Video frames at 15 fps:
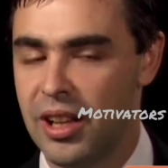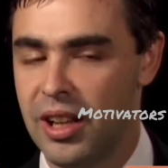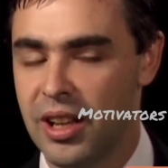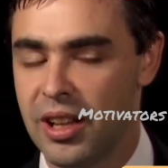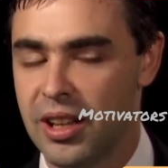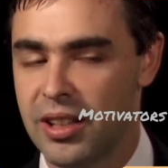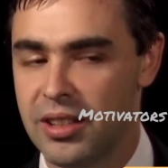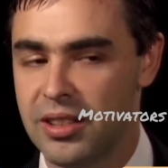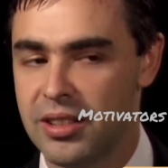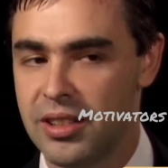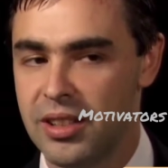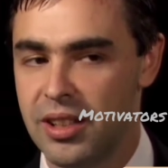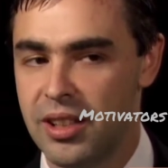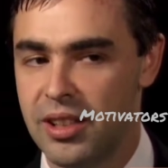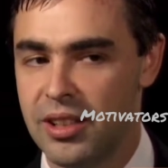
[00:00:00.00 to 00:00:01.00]
And
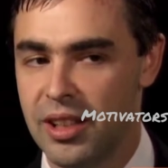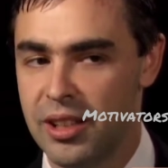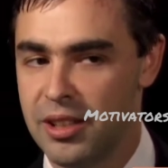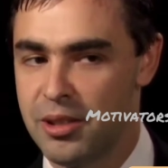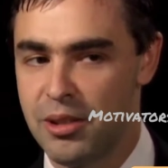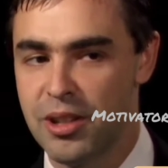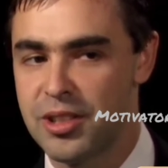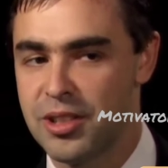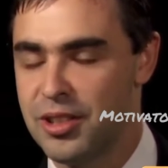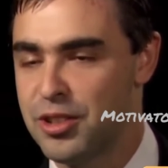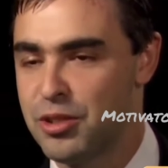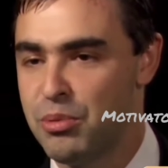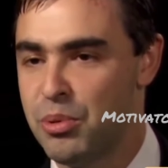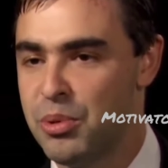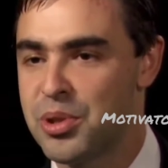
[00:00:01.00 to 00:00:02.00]
then the question
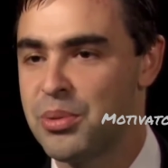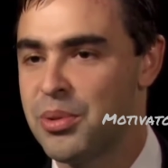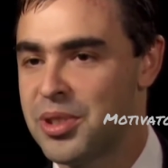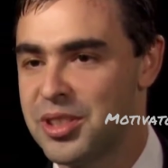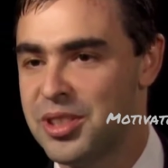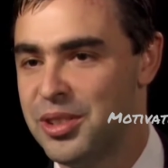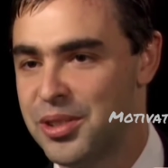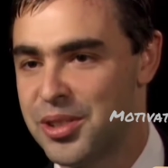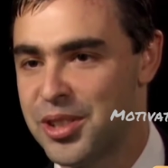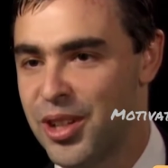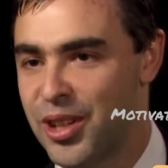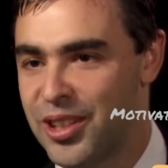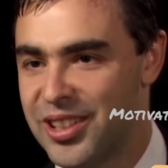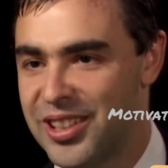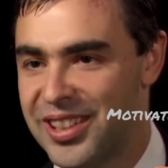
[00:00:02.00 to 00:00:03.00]
is, well, which ones do you
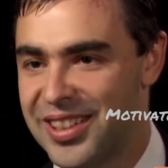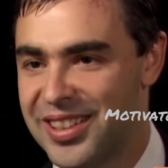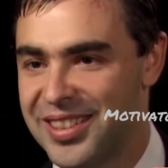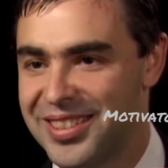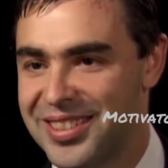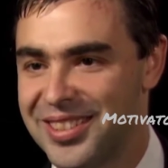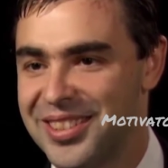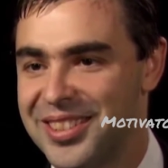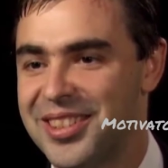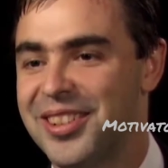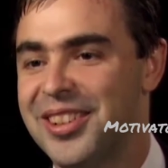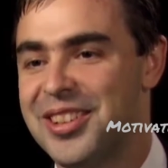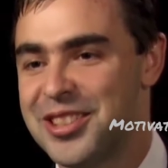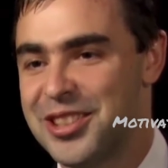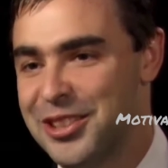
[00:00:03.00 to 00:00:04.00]
show? So you can
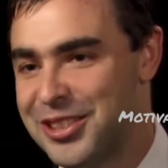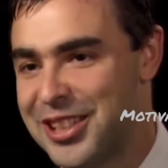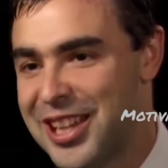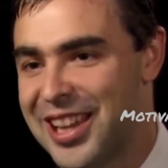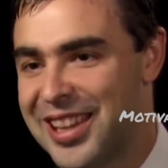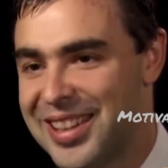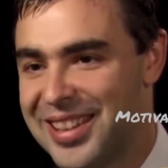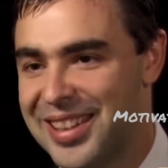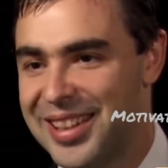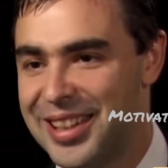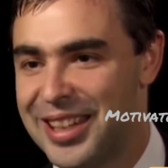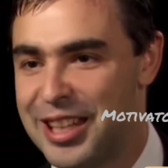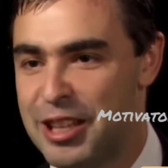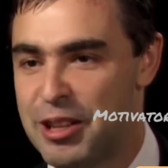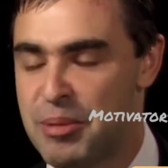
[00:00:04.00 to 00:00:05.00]
only show 10.
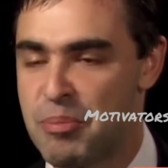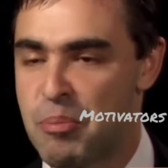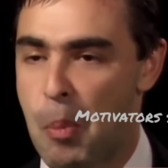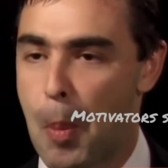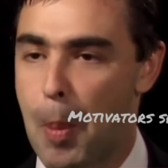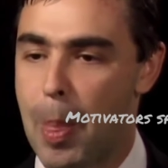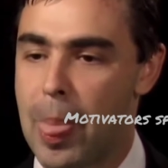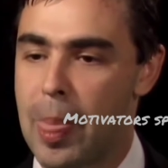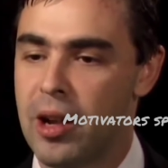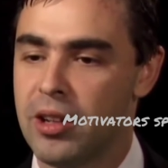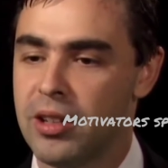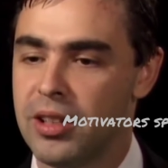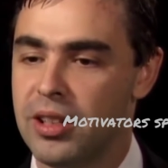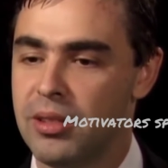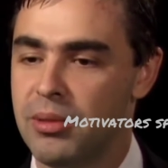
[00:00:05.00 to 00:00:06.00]

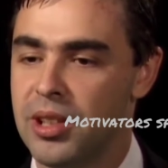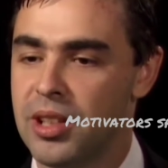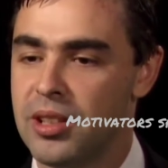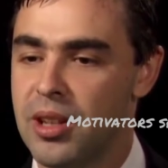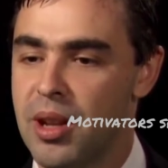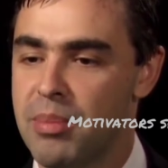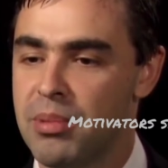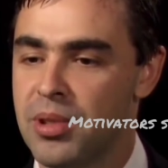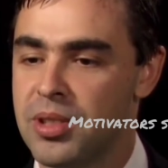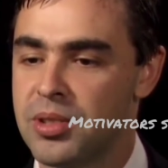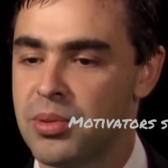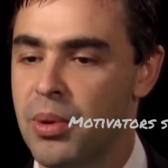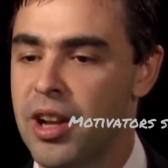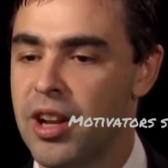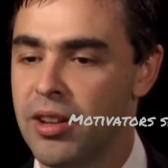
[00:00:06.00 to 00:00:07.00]
And we ended up with
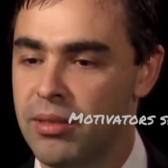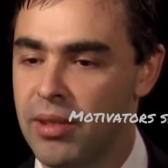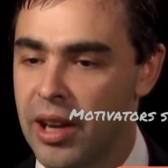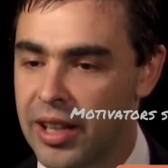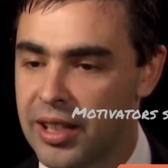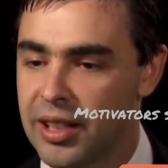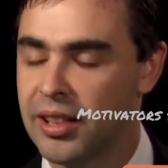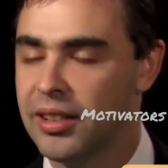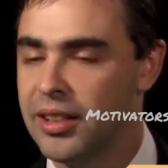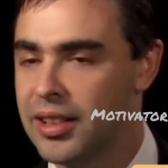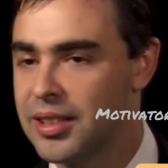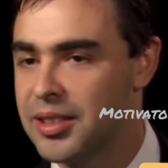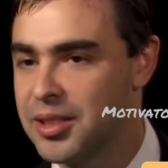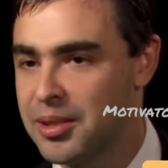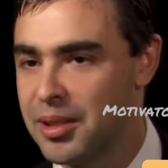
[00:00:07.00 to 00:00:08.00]
this way of ranking
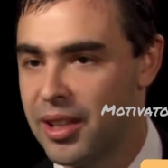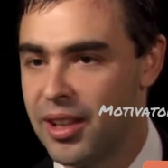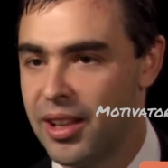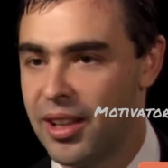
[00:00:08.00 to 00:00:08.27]
links